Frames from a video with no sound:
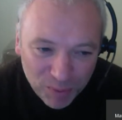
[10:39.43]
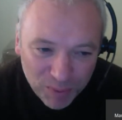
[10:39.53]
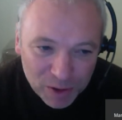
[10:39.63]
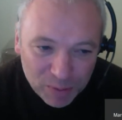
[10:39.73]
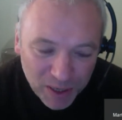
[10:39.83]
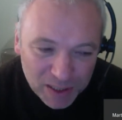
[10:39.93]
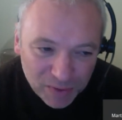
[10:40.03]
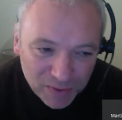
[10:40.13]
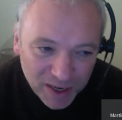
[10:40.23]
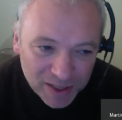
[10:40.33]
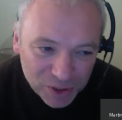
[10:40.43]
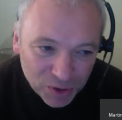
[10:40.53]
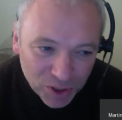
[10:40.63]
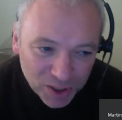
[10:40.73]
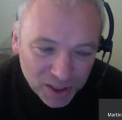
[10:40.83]
those bits of data you
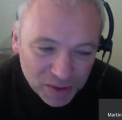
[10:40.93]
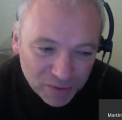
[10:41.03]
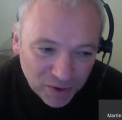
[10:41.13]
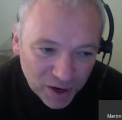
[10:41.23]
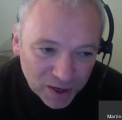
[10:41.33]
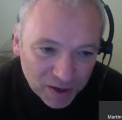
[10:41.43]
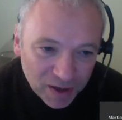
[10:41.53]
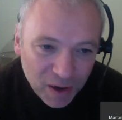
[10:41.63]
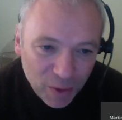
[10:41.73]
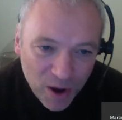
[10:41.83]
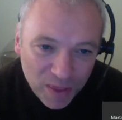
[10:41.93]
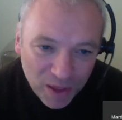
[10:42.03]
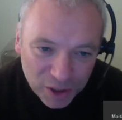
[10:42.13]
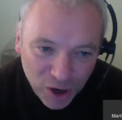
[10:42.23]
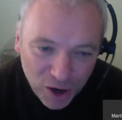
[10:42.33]
could identify where
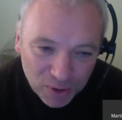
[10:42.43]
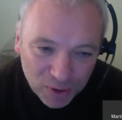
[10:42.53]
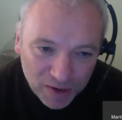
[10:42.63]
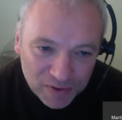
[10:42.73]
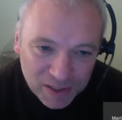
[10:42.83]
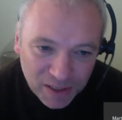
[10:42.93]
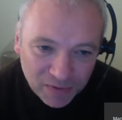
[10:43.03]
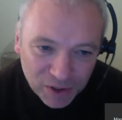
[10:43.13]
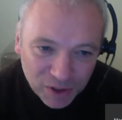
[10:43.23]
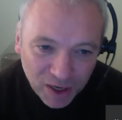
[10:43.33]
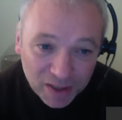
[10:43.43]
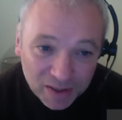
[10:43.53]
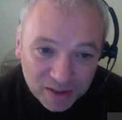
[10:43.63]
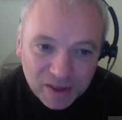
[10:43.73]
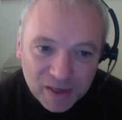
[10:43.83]
that child lives and stuff. So
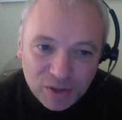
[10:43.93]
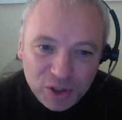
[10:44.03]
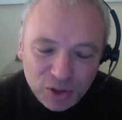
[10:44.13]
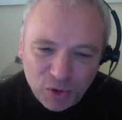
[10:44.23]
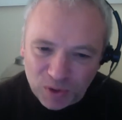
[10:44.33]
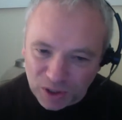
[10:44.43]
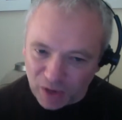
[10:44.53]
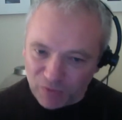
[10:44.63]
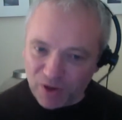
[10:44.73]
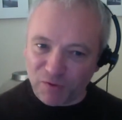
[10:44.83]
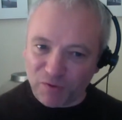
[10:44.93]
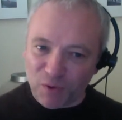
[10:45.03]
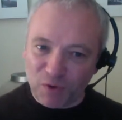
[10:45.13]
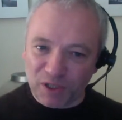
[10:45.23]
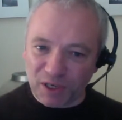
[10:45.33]
the school is kind of really
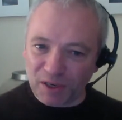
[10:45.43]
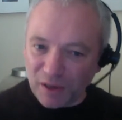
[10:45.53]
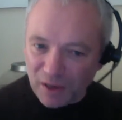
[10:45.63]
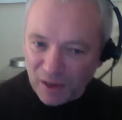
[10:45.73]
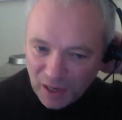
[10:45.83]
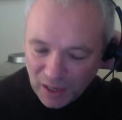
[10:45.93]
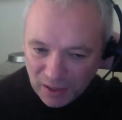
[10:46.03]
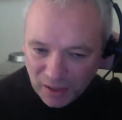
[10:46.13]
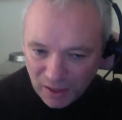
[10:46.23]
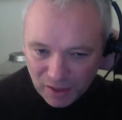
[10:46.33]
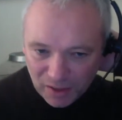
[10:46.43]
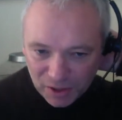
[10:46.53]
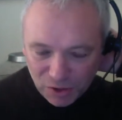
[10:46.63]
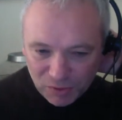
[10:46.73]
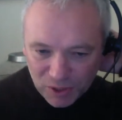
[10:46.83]
forcing
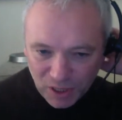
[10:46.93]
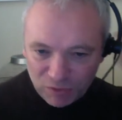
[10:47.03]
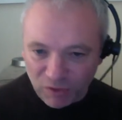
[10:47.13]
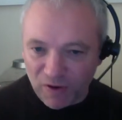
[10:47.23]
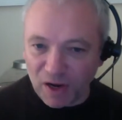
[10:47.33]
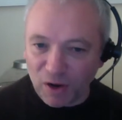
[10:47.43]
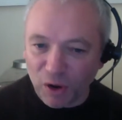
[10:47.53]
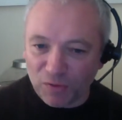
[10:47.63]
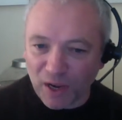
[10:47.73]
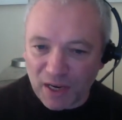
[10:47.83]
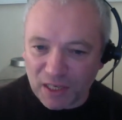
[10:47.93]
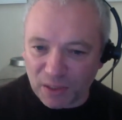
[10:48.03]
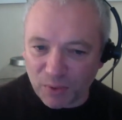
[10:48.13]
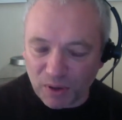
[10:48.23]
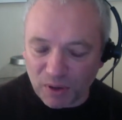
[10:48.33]
students to kind of reveal a lot of
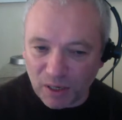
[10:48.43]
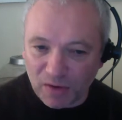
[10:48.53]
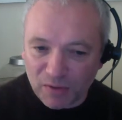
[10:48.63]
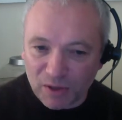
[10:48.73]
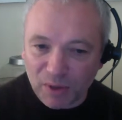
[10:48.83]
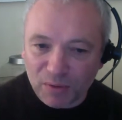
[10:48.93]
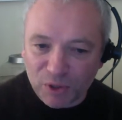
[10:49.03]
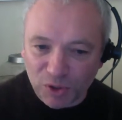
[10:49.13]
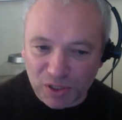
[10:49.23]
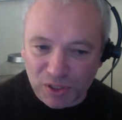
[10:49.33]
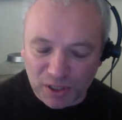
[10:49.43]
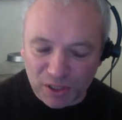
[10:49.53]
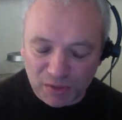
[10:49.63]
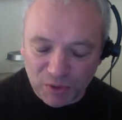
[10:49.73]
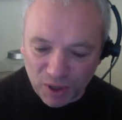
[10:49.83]
data and giving them no choice in this.
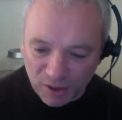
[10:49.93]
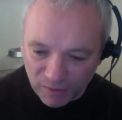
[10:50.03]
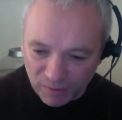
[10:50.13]
There's a real kind of